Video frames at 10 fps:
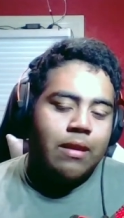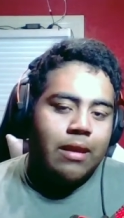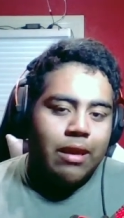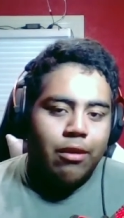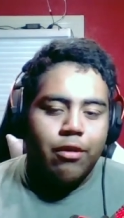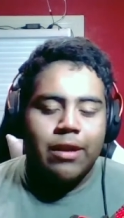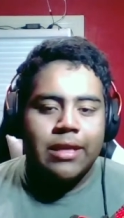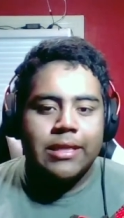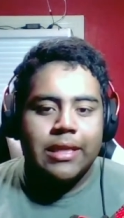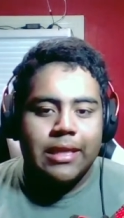here
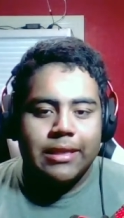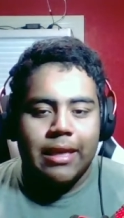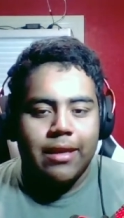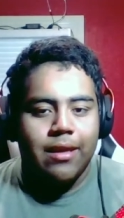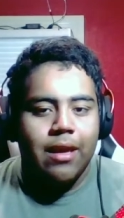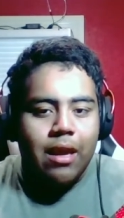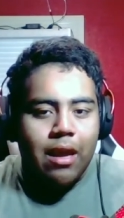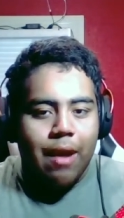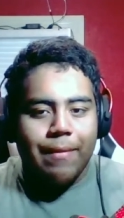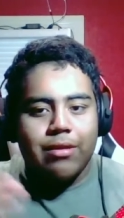is because I,
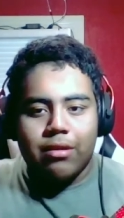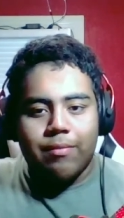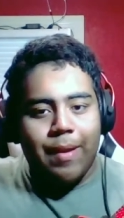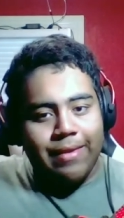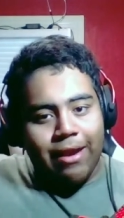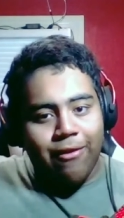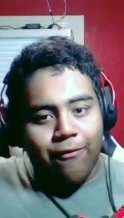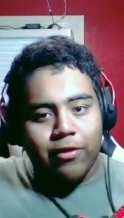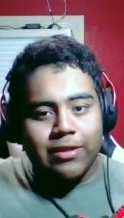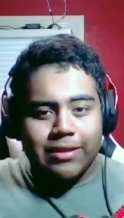I rather talked about there
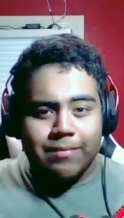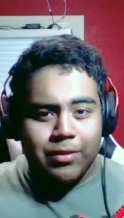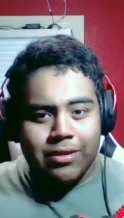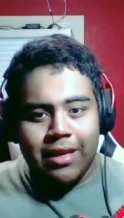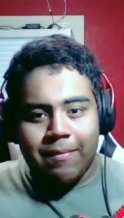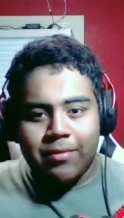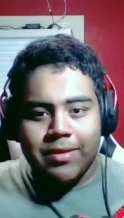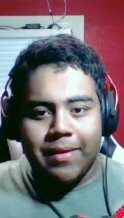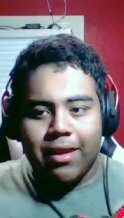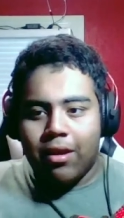first, because mostly I
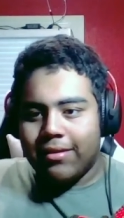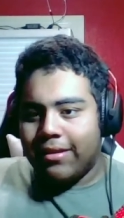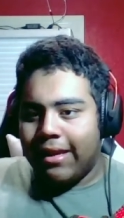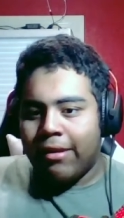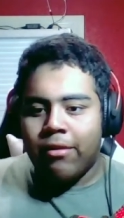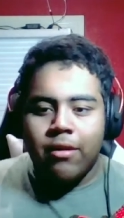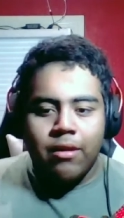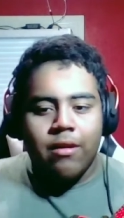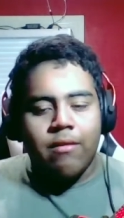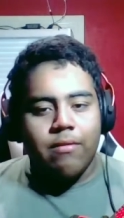mostly make content there
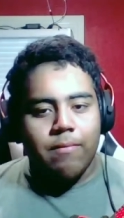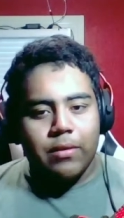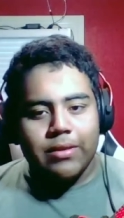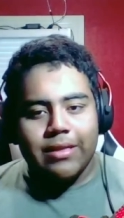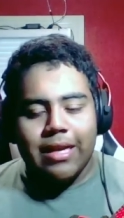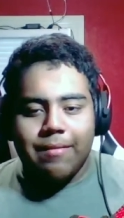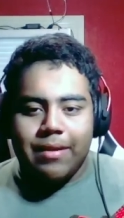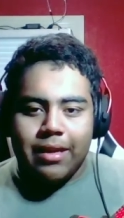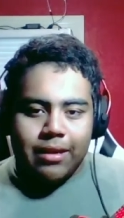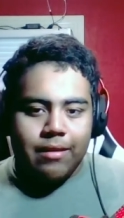most of the time,
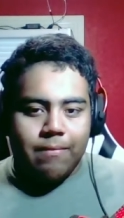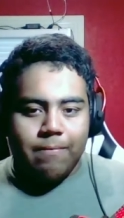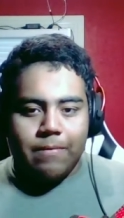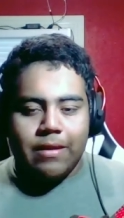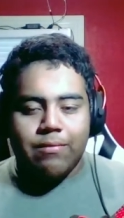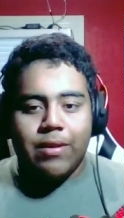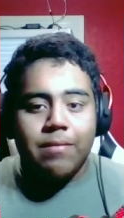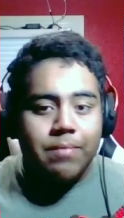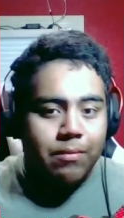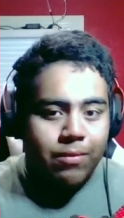and not this one,
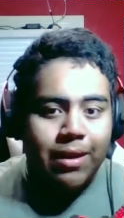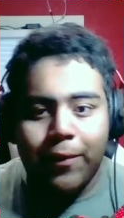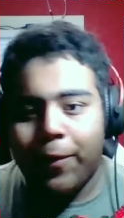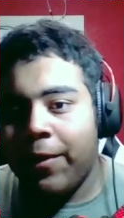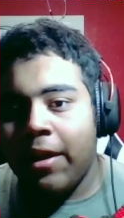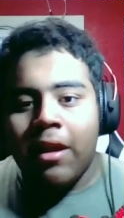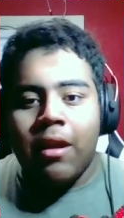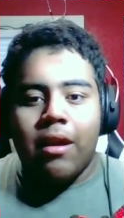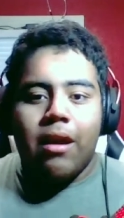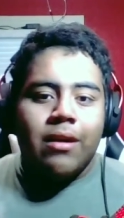but whatever.
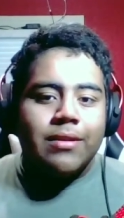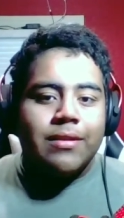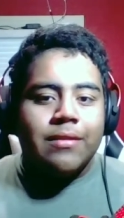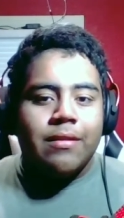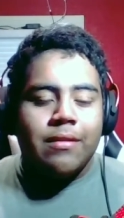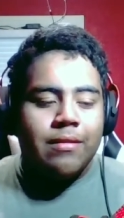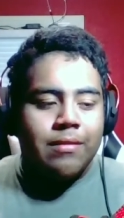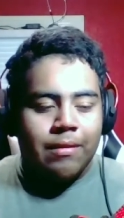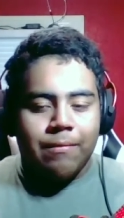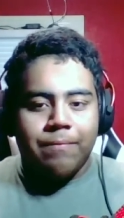
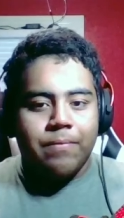Also,